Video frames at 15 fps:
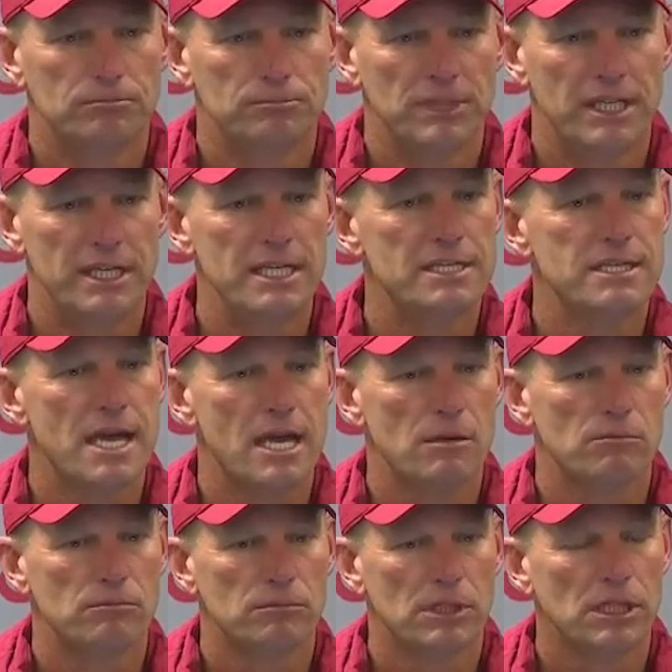it eats at
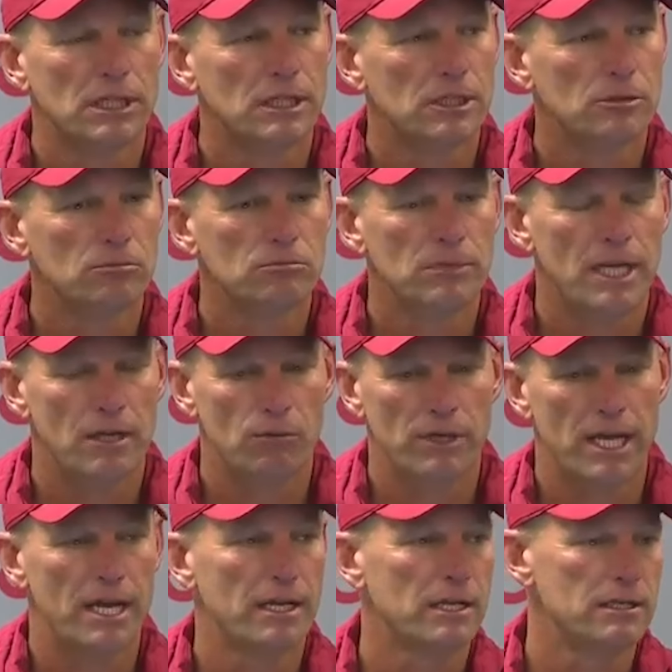them. And we
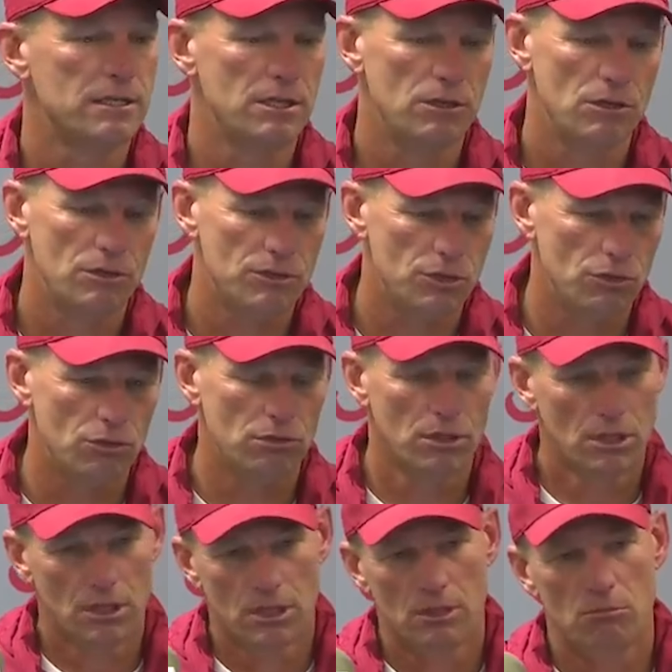got to continue to
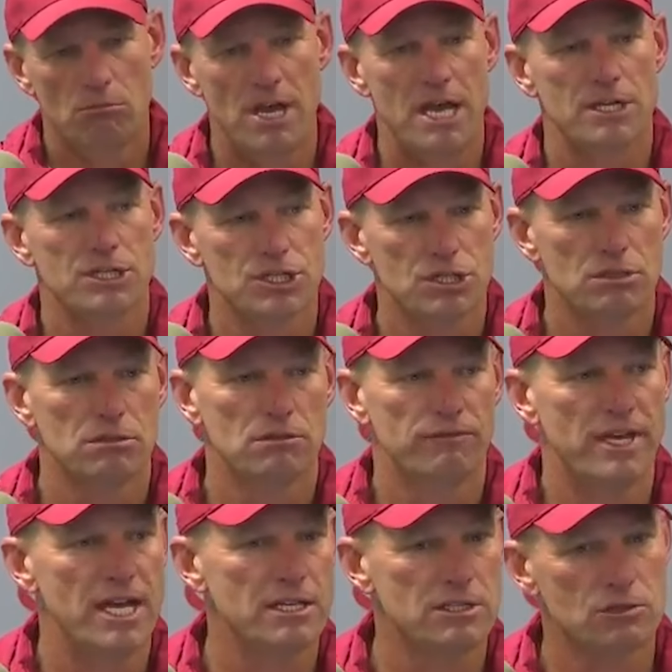mesh the
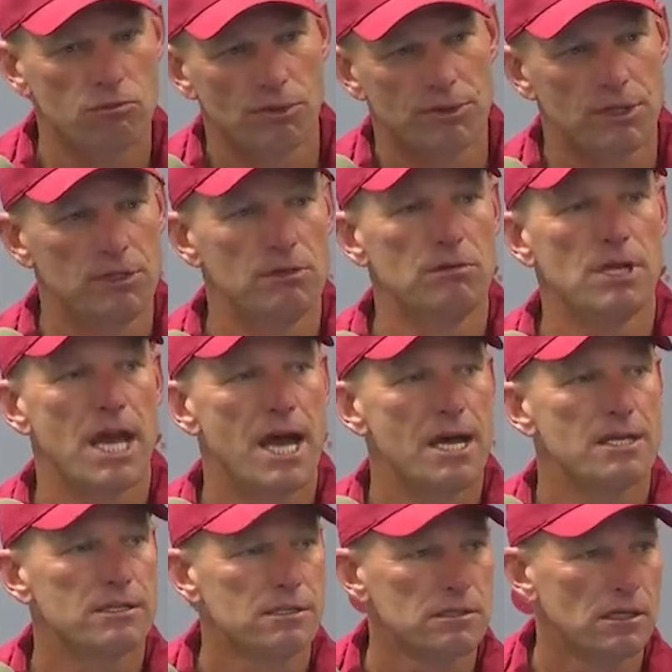vets with the new
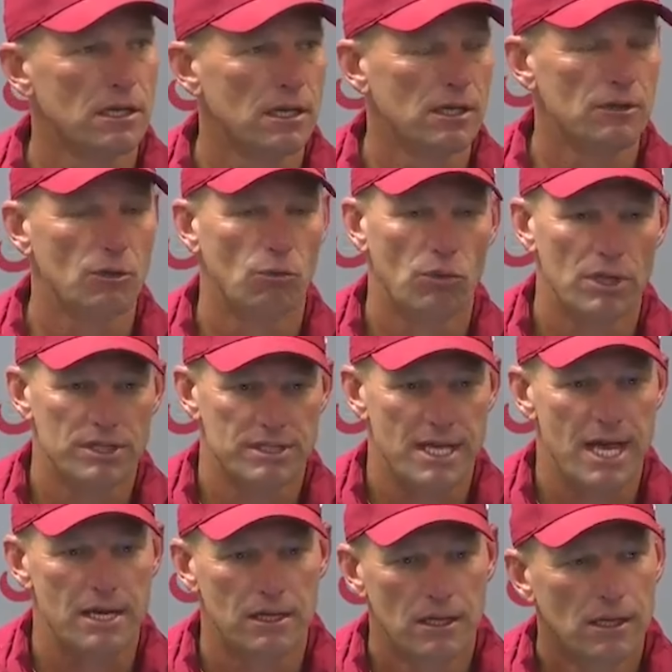guys, the ones
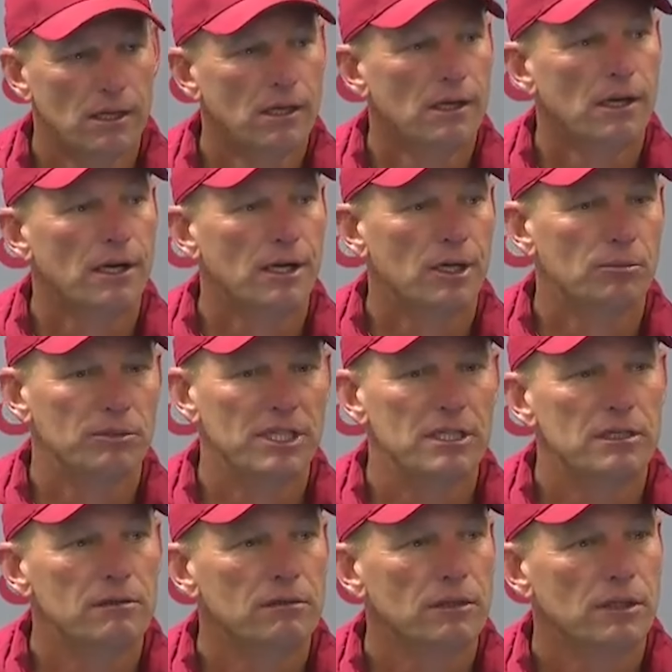that
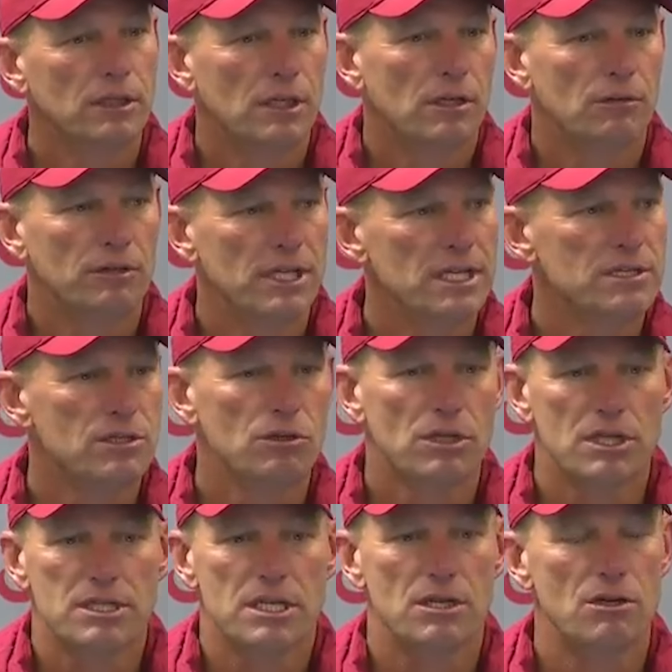need to
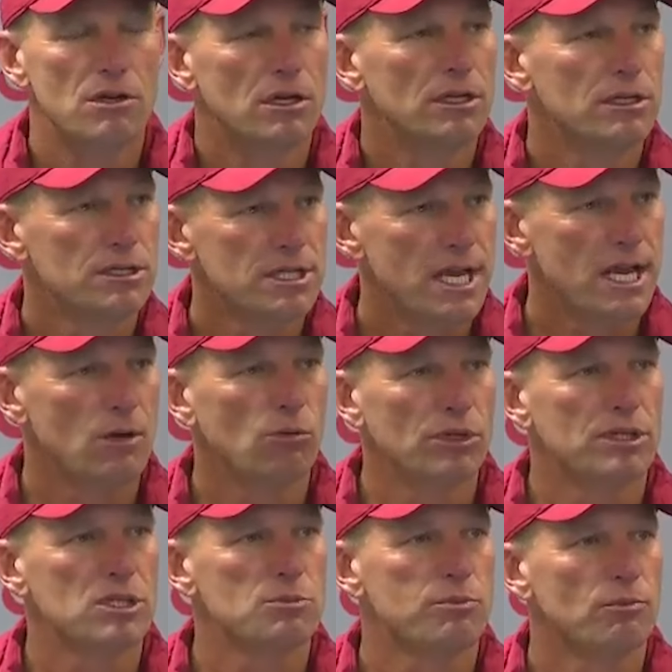continue to understand
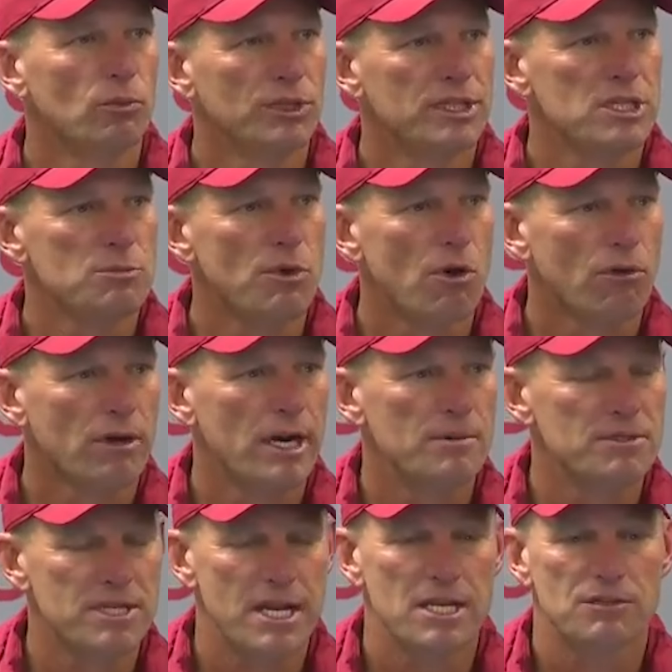what this
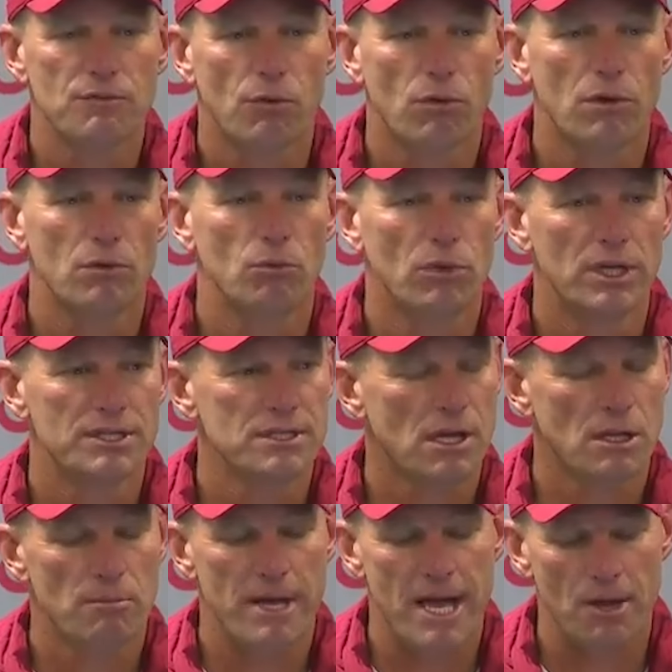program stands for and what it's
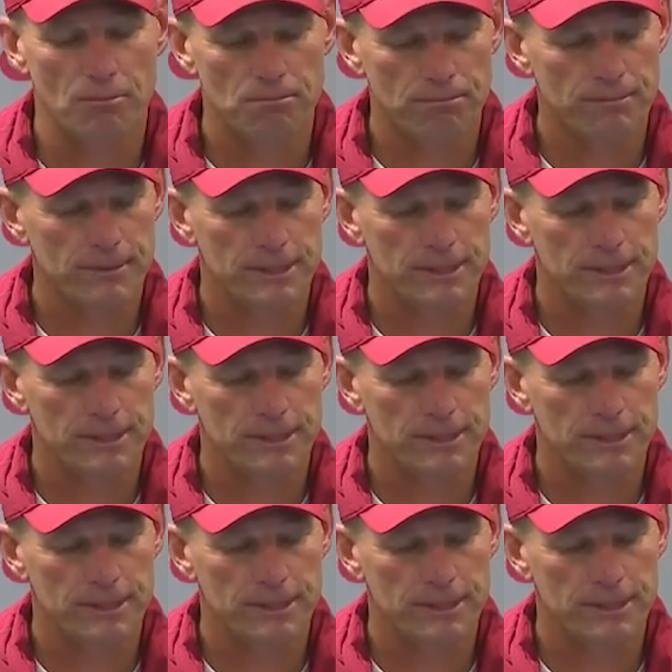all about.